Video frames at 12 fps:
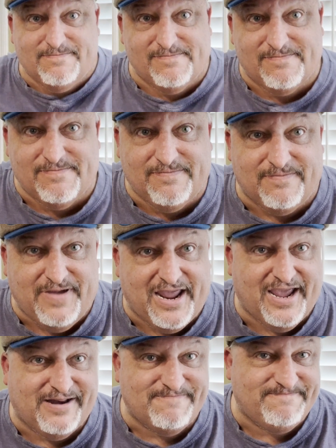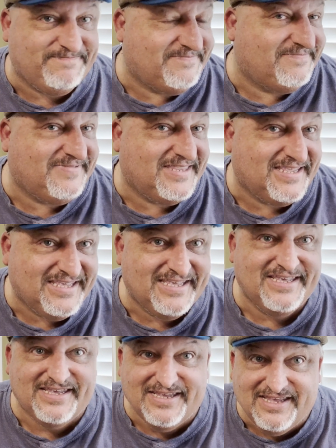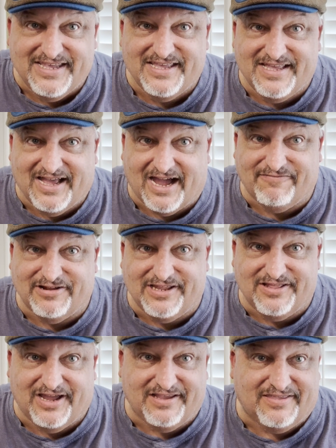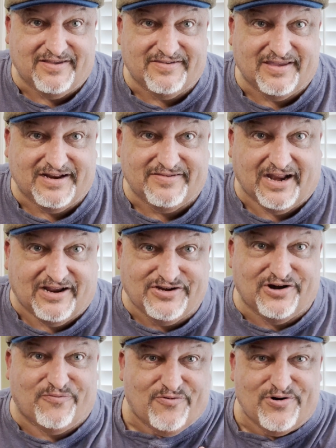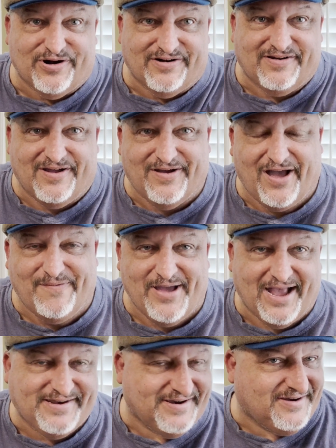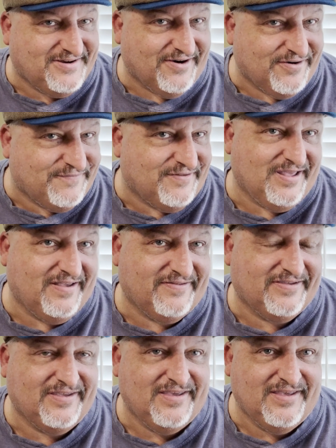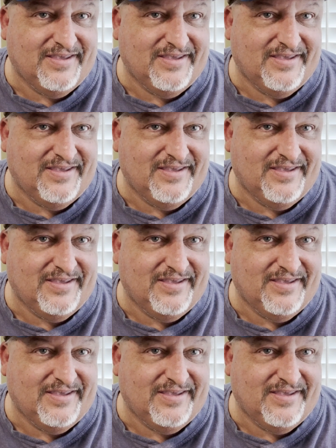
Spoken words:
Man, I really like this. And I said I should have worn a matching shirt for this.